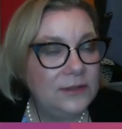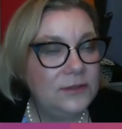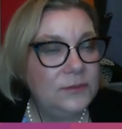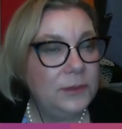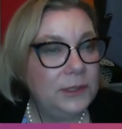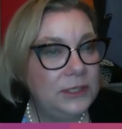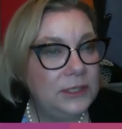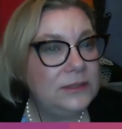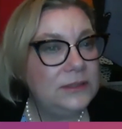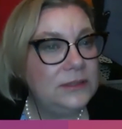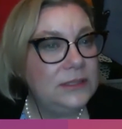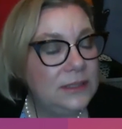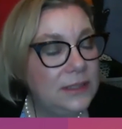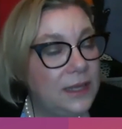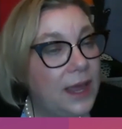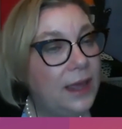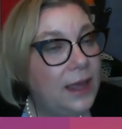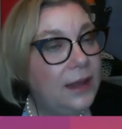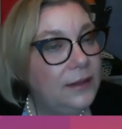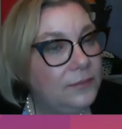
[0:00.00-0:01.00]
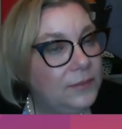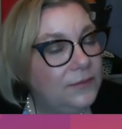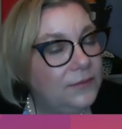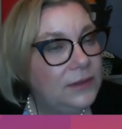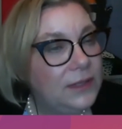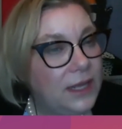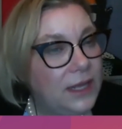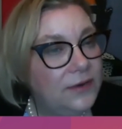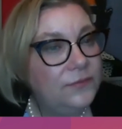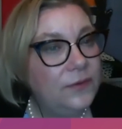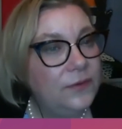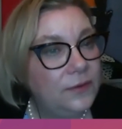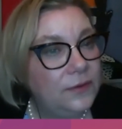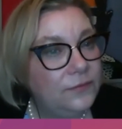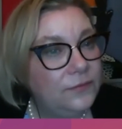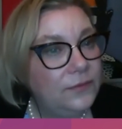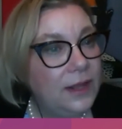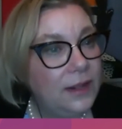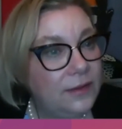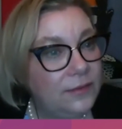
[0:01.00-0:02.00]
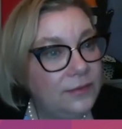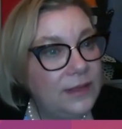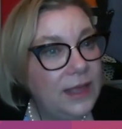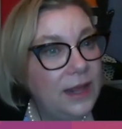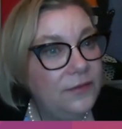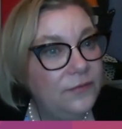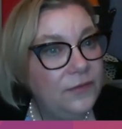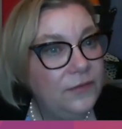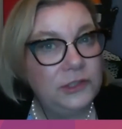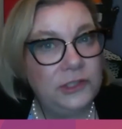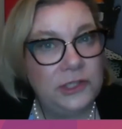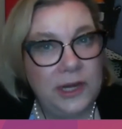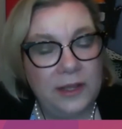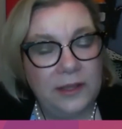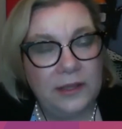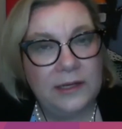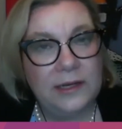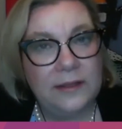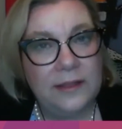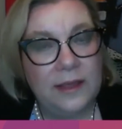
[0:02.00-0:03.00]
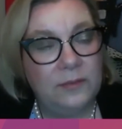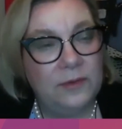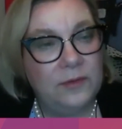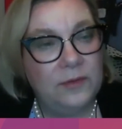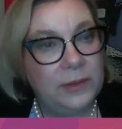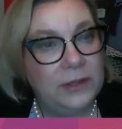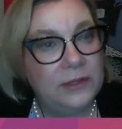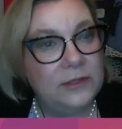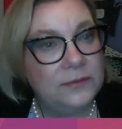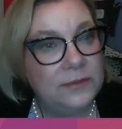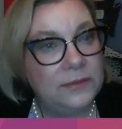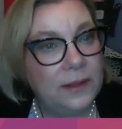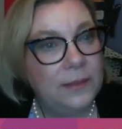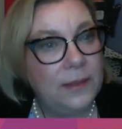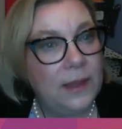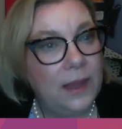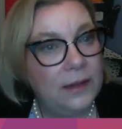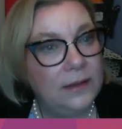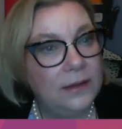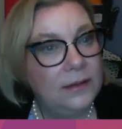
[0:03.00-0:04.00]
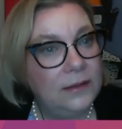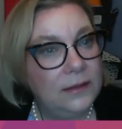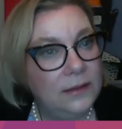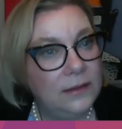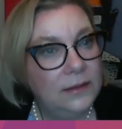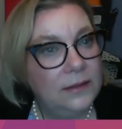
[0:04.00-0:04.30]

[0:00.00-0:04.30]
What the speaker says: that's where you see that, and we have a lot of functionality that we've built around that.